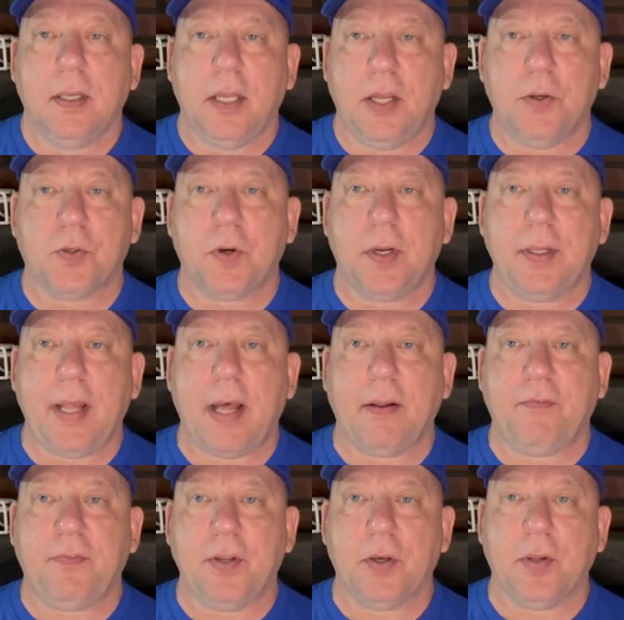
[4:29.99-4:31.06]
He was running down the
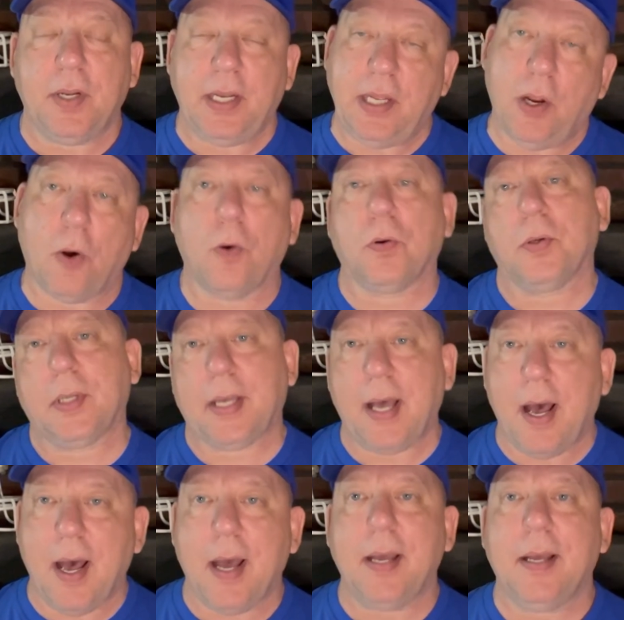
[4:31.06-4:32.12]
field and he hurdled a
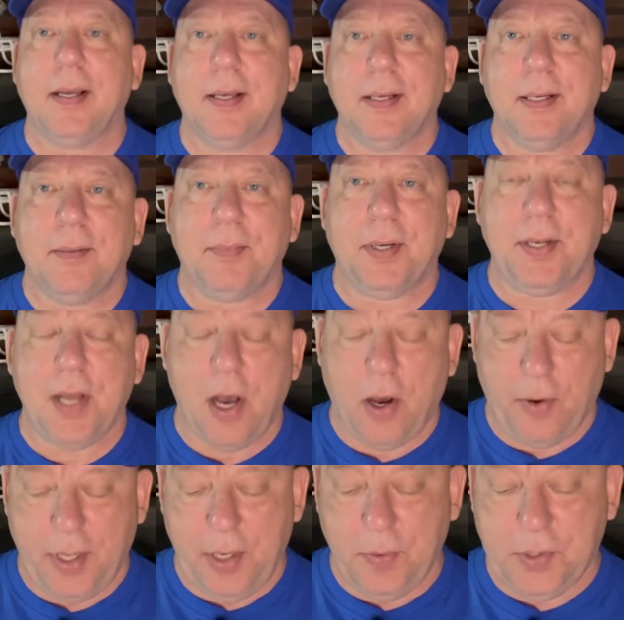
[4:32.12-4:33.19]
guy, but
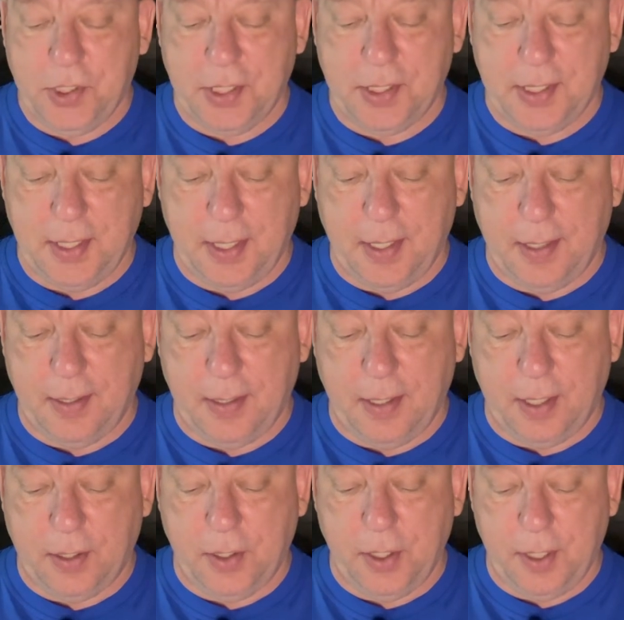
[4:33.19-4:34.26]
no, he was just
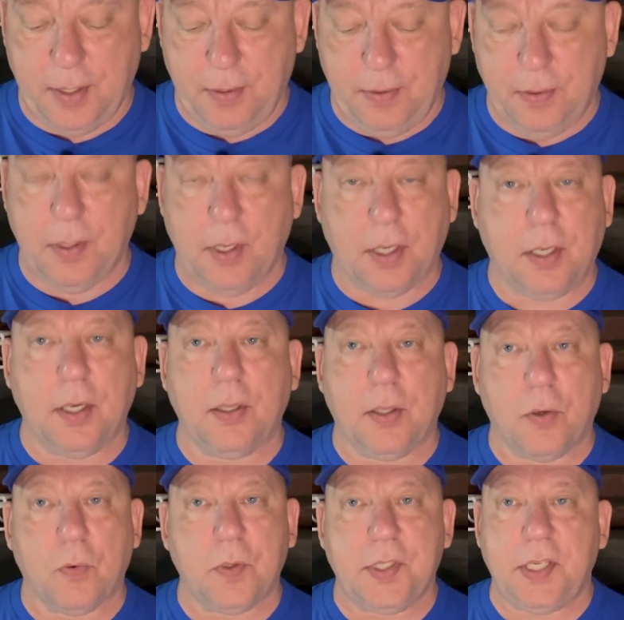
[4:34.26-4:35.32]
a good
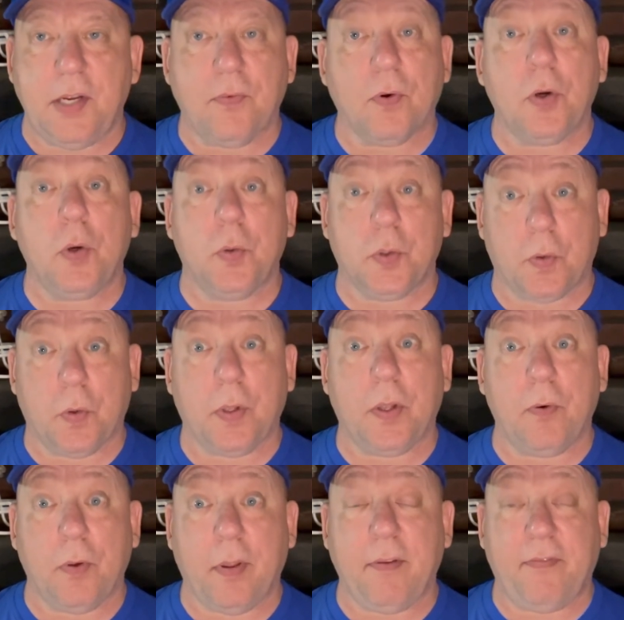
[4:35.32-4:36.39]
little receiver who was really,
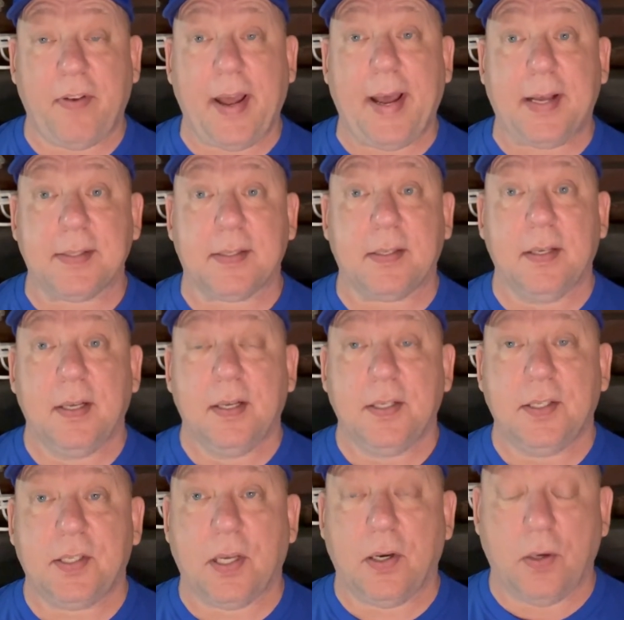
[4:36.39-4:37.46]
really fast.
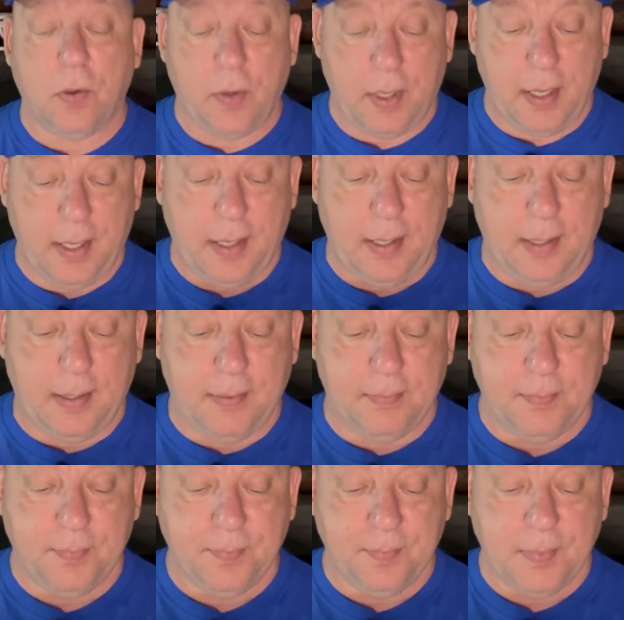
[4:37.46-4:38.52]
So
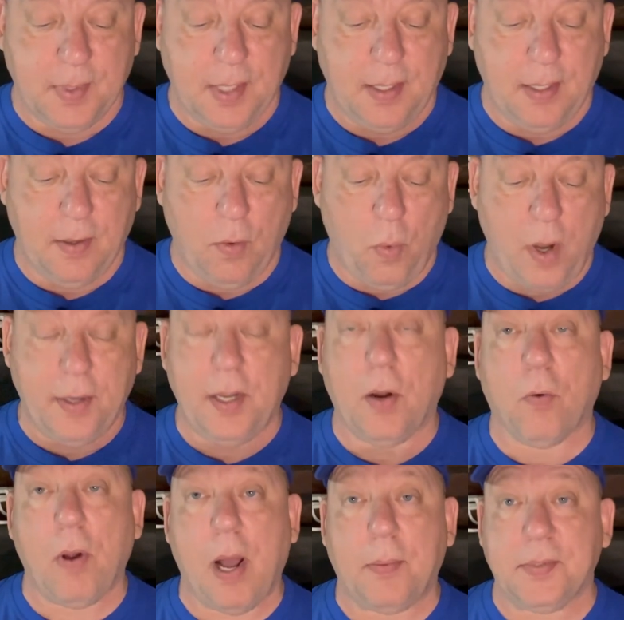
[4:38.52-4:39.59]

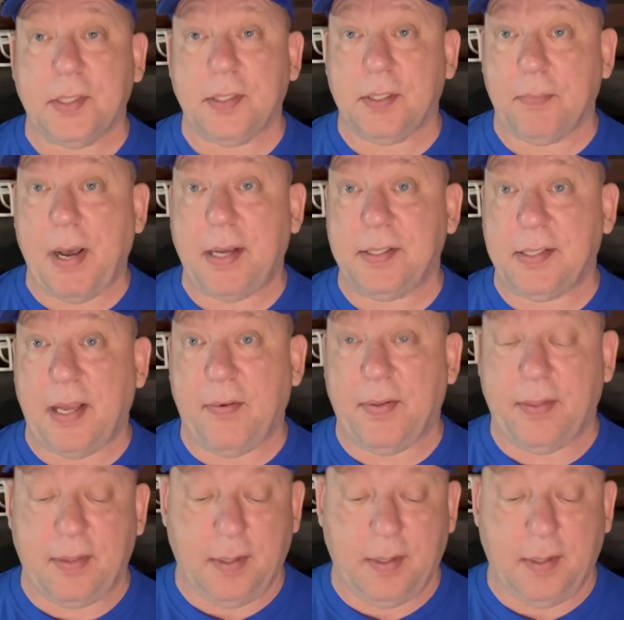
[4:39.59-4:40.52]
WanDale Robinson's my 7th.